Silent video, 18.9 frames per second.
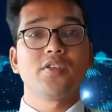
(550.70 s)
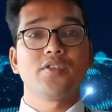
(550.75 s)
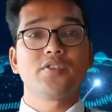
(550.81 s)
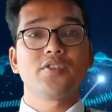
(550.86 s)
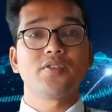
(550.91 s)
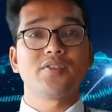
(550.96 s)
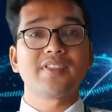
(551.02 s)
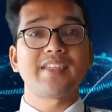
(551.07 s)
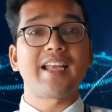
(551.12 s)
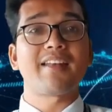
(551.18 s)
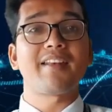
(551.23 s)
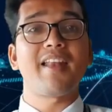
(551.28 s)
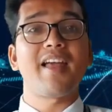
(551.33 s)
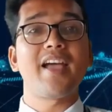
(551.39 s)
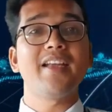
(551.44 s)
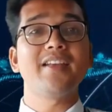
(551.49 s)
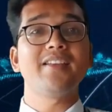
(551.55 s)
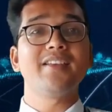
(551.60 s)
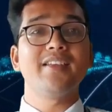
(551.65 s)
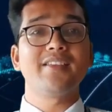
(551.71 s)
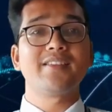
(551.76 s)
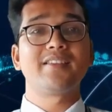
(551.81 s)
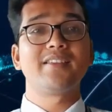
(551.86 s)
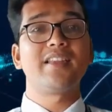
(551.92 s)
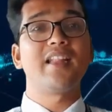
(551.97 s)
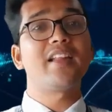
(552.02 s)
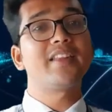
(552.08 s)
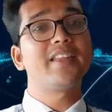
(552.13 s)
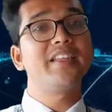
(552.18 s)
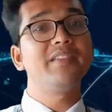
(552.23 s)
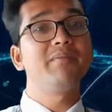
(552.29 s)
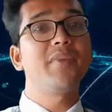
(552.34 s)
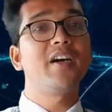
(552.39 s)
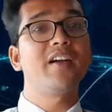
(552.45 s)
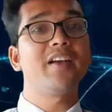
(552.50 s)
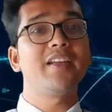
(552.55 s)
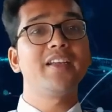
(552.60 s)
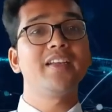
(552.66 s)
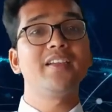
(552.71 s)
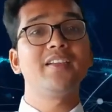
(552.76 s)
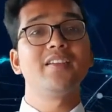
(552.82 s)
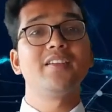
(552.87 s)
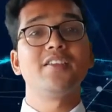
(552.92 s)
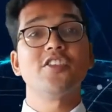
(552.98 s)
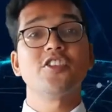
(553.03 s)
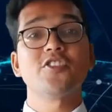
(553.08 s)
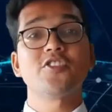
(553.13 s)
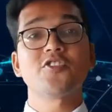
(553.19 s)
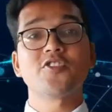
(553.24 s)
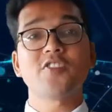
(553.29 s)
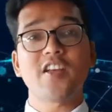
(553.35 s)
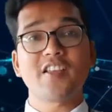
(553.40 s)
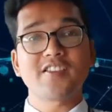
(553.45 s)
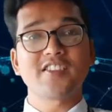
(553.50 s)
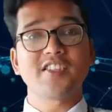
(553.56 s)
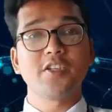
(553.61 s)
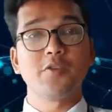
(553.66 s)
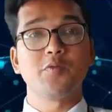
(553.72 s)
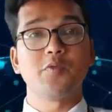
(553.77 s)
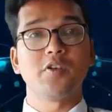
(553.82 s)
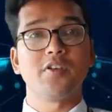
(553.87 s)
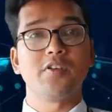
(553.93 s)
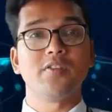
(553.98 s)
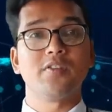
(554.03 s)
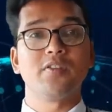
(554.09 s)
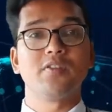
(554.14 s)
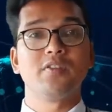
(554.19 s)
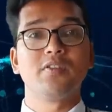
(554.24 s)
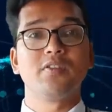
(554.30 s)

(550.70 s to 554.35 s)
So satellite is nothing but a transceiver